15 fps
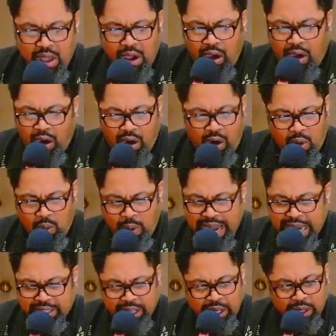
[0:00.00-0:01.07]

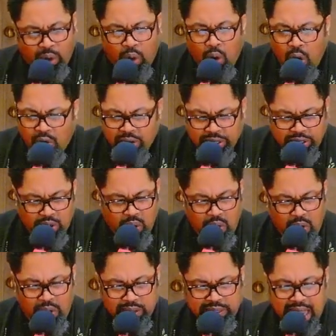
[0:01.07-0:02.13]
hallways and
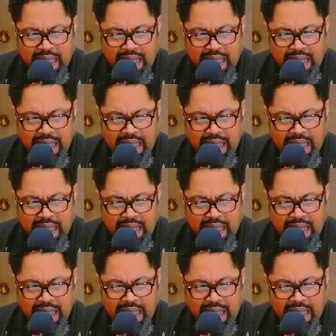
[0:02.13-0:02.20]
corridors, uh,